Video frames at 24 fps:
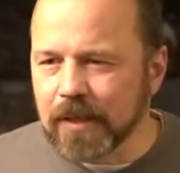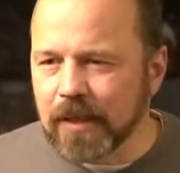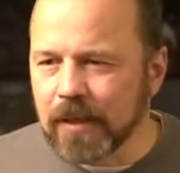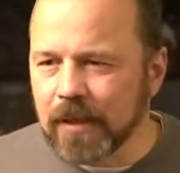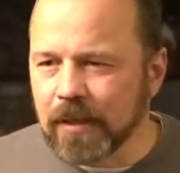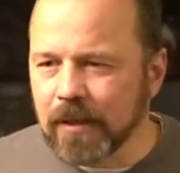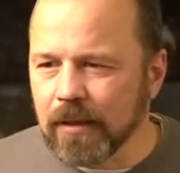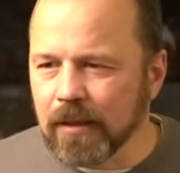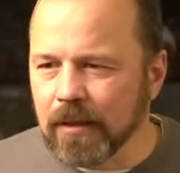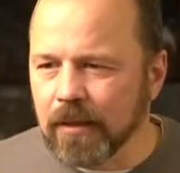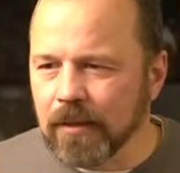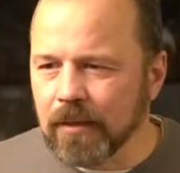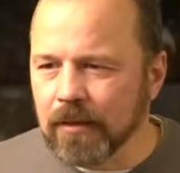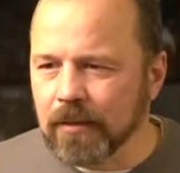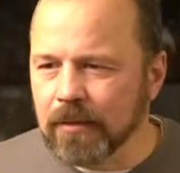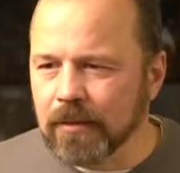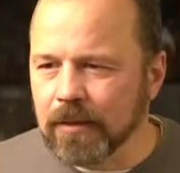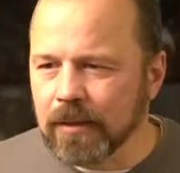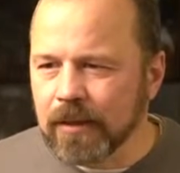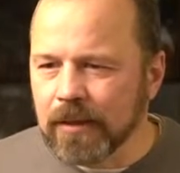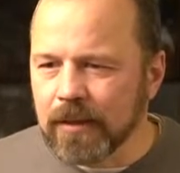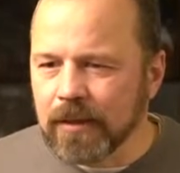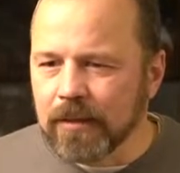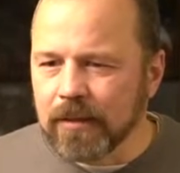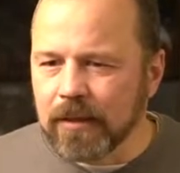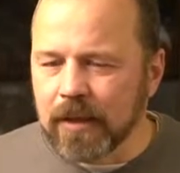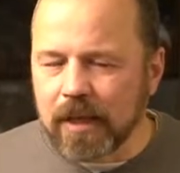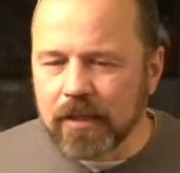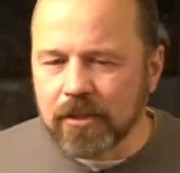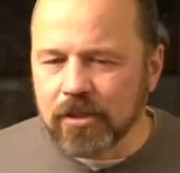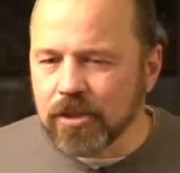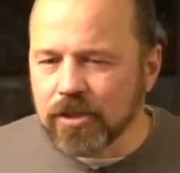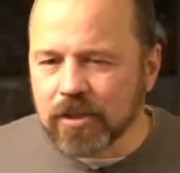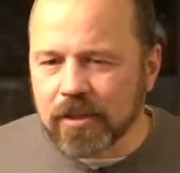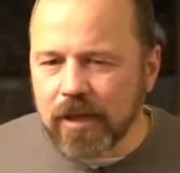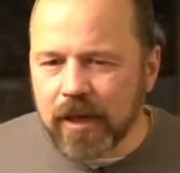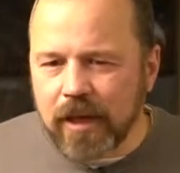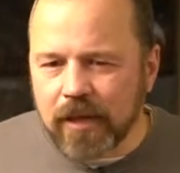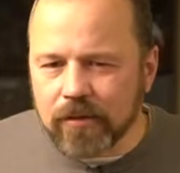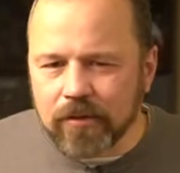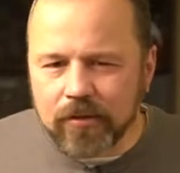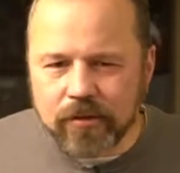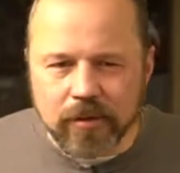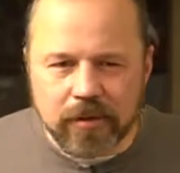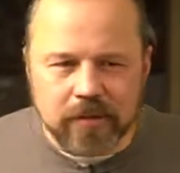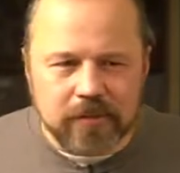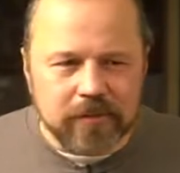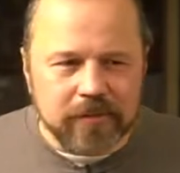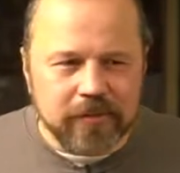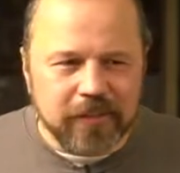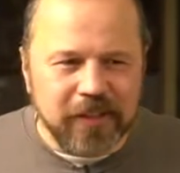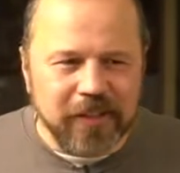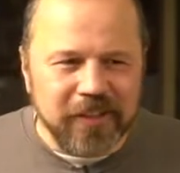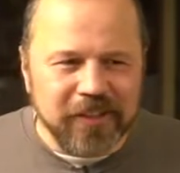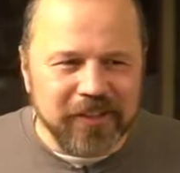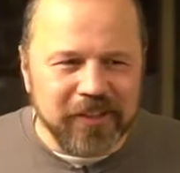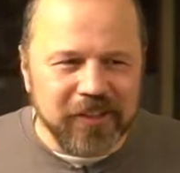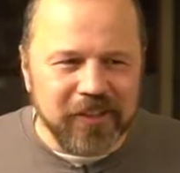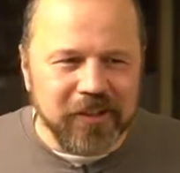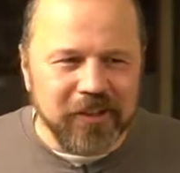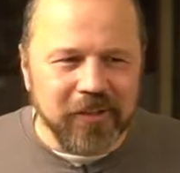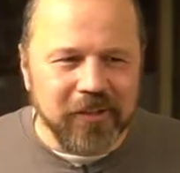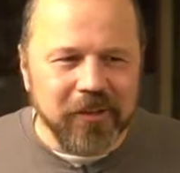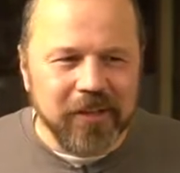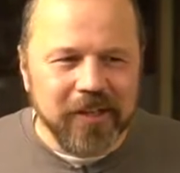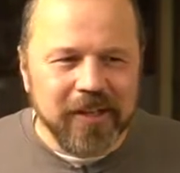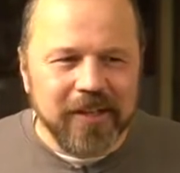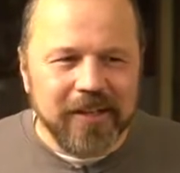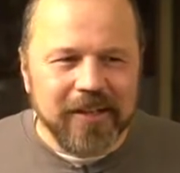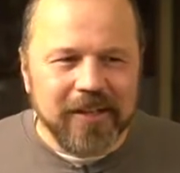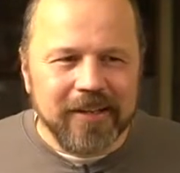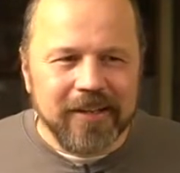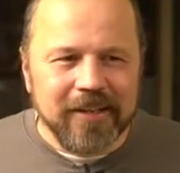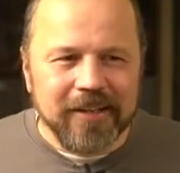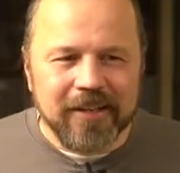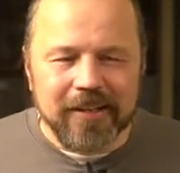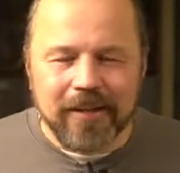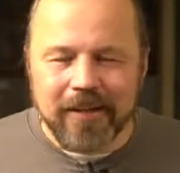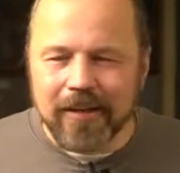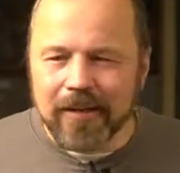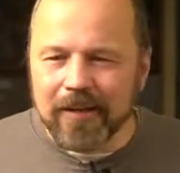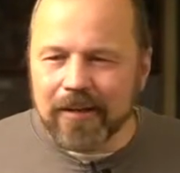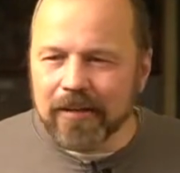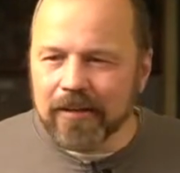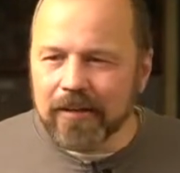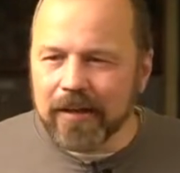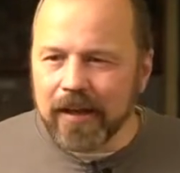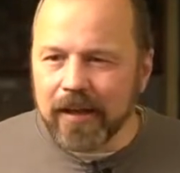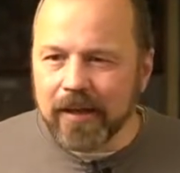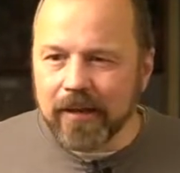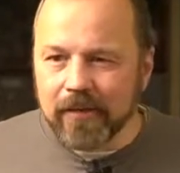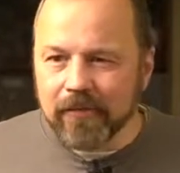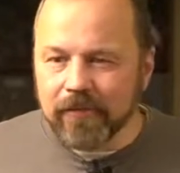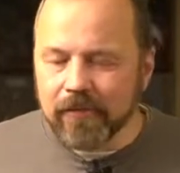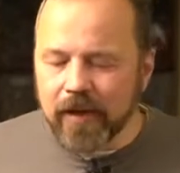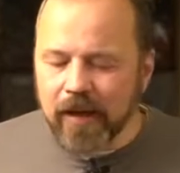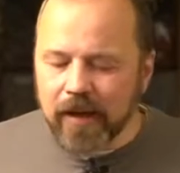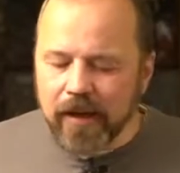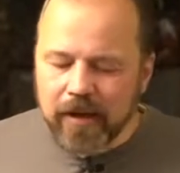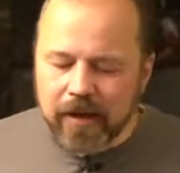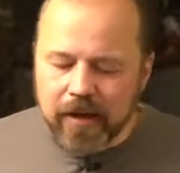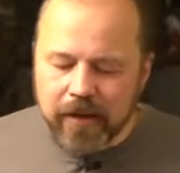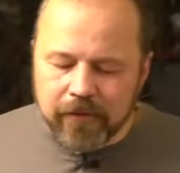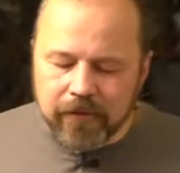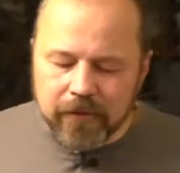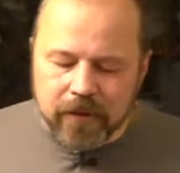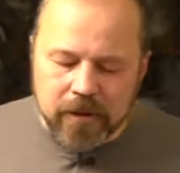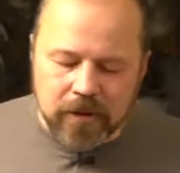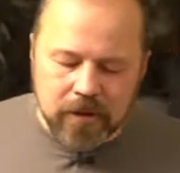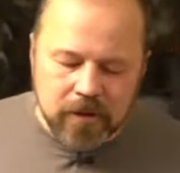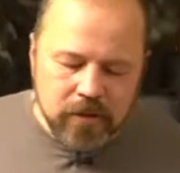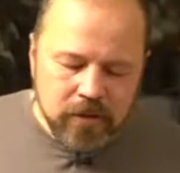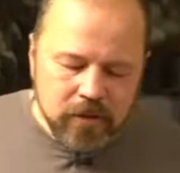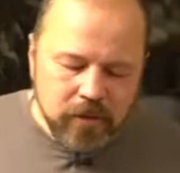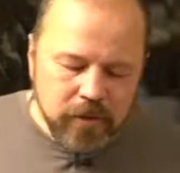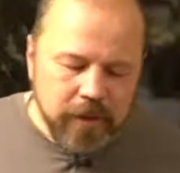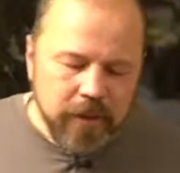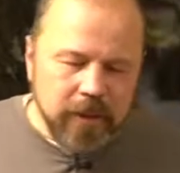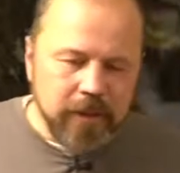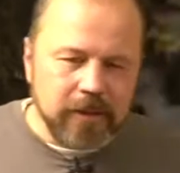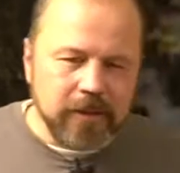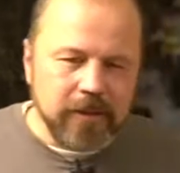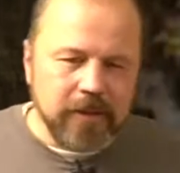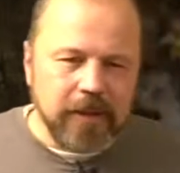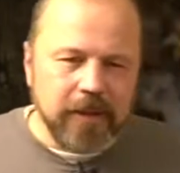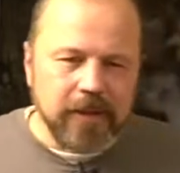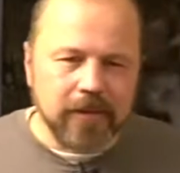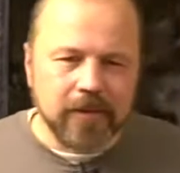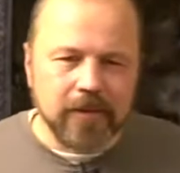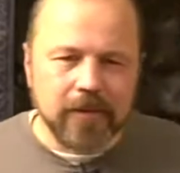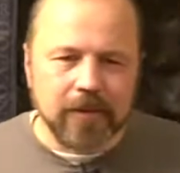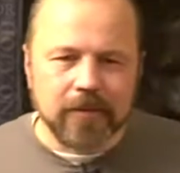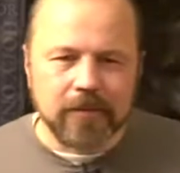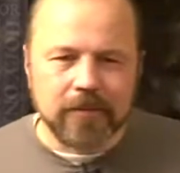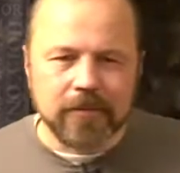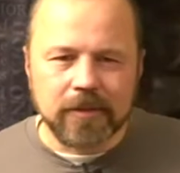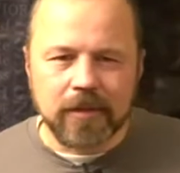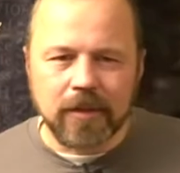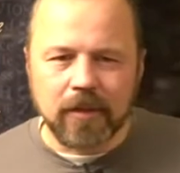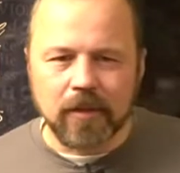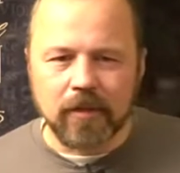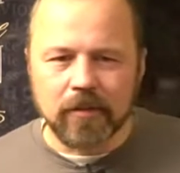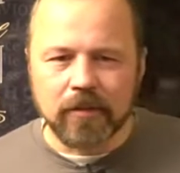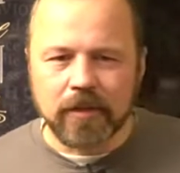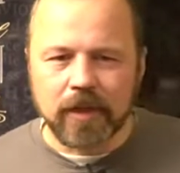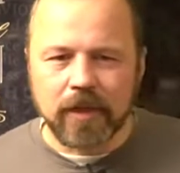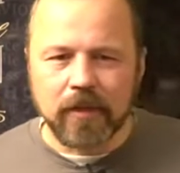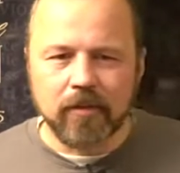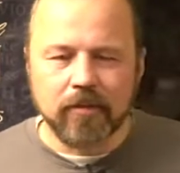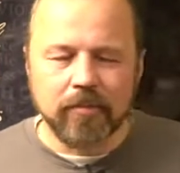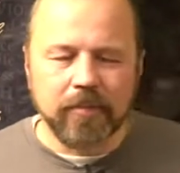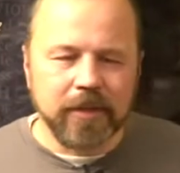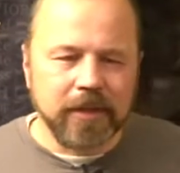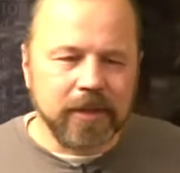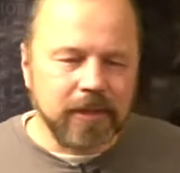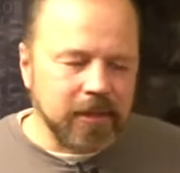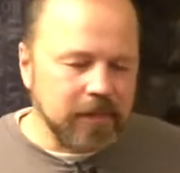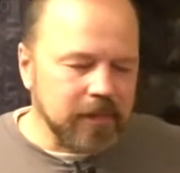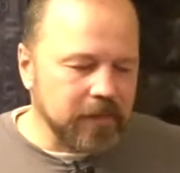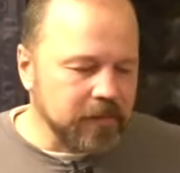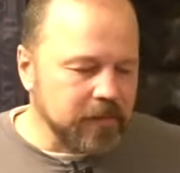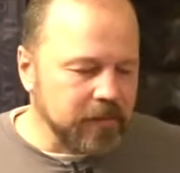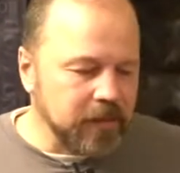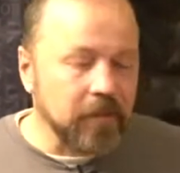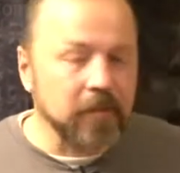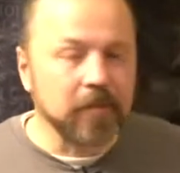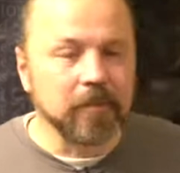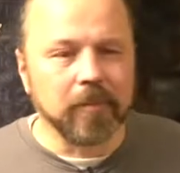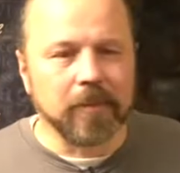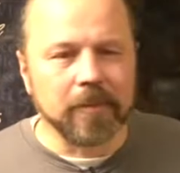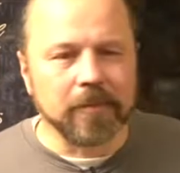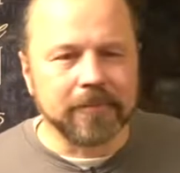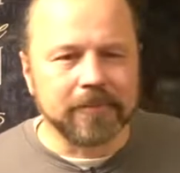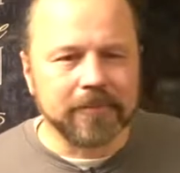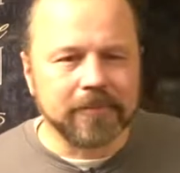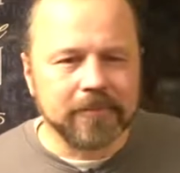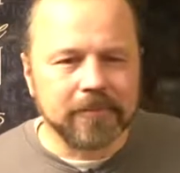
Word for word: Uh, I just can't do it, right? You know, uh, and if I ever do it, then uh, you know that will be terrible.